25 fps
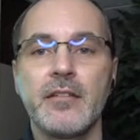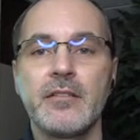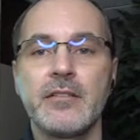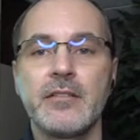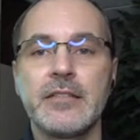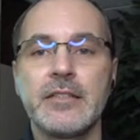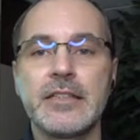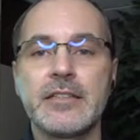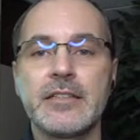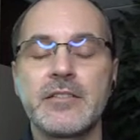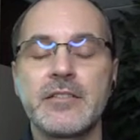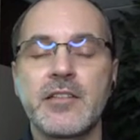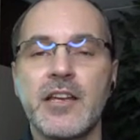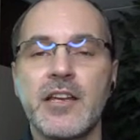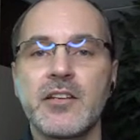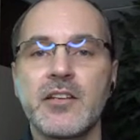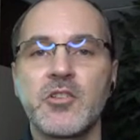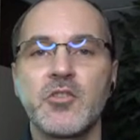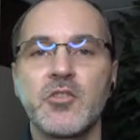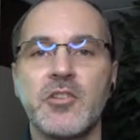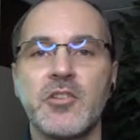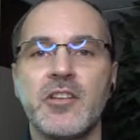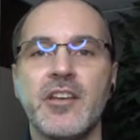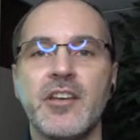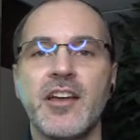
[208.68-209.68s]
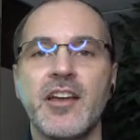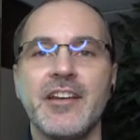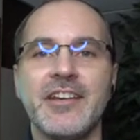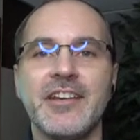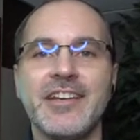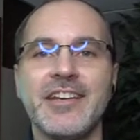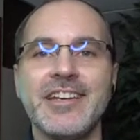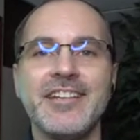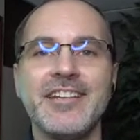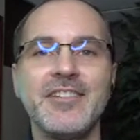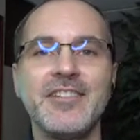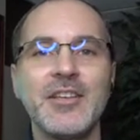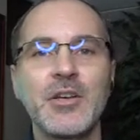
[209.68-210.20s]
it's actually not an
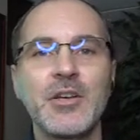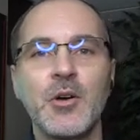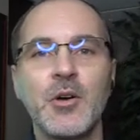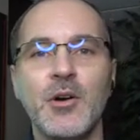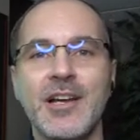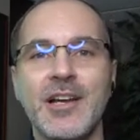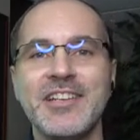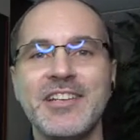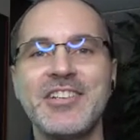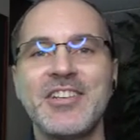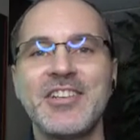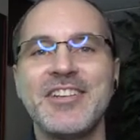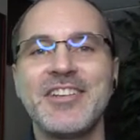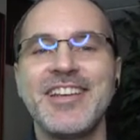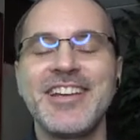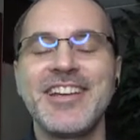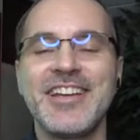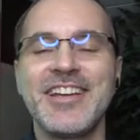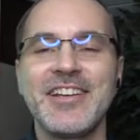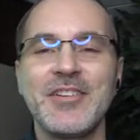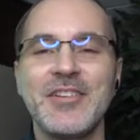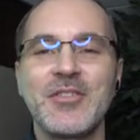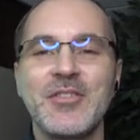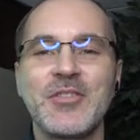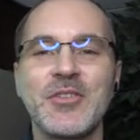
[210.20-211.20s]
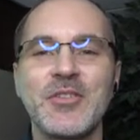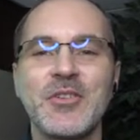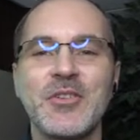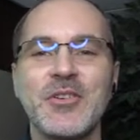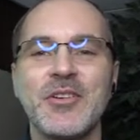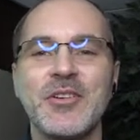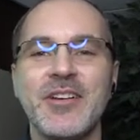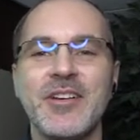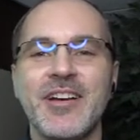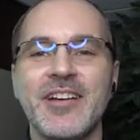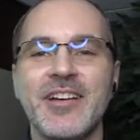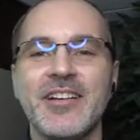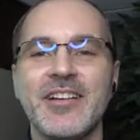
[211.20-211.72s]
easy question to
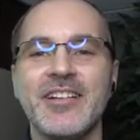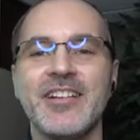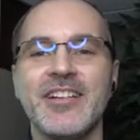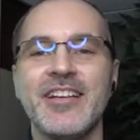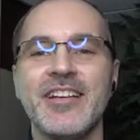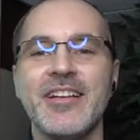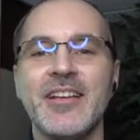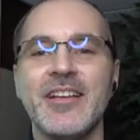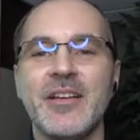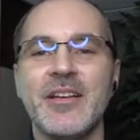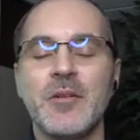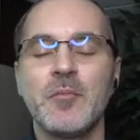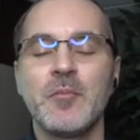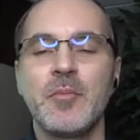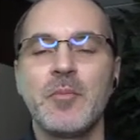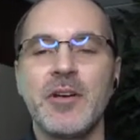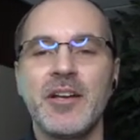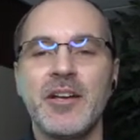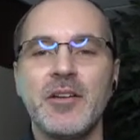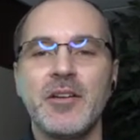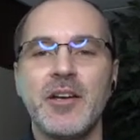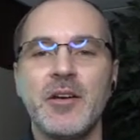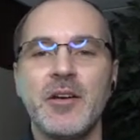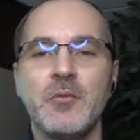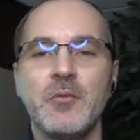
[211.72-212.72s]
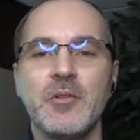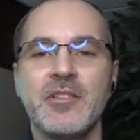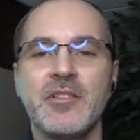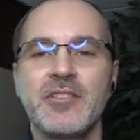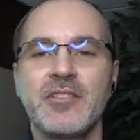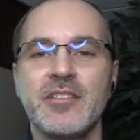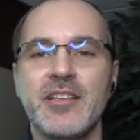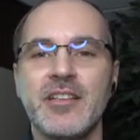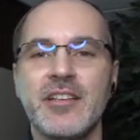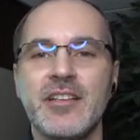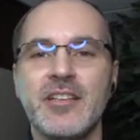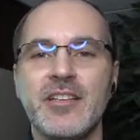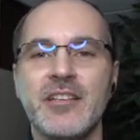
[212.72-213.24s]
answer, but I would
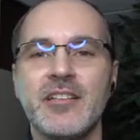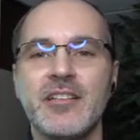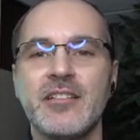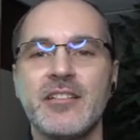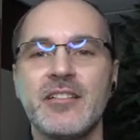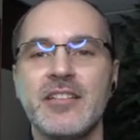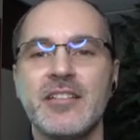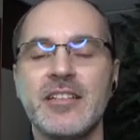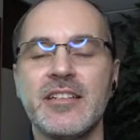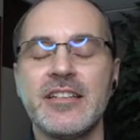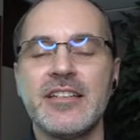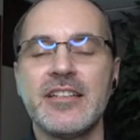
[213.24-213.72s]
say